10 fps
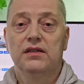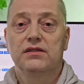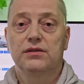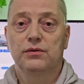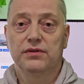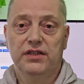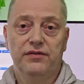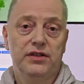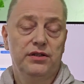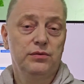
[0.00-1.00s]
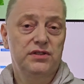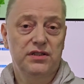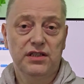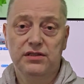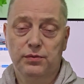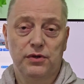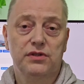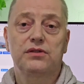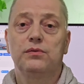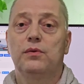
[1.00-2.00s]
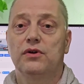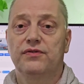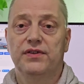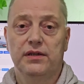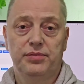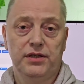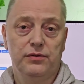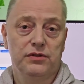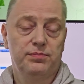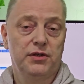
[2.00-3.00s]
So never use these words toward Filipinos,